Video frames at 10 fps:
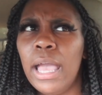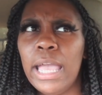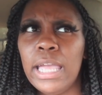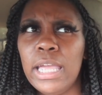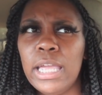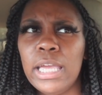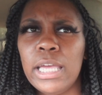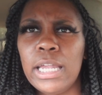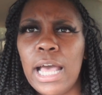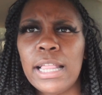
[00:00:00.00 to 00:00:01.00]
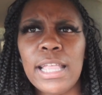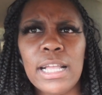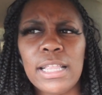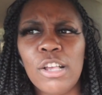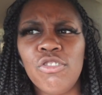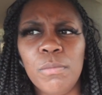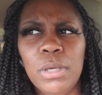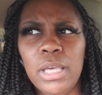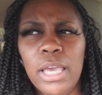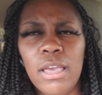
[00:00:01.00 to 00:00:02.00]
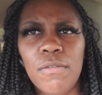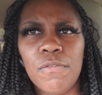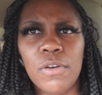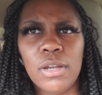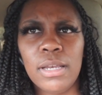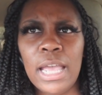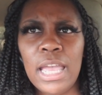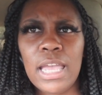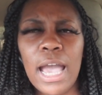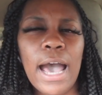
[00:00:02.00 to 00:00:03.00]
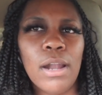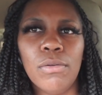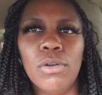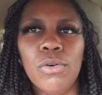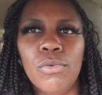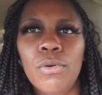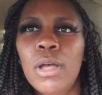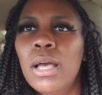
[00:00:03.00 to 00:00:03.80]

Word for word: and i think that should be it for the day i don't know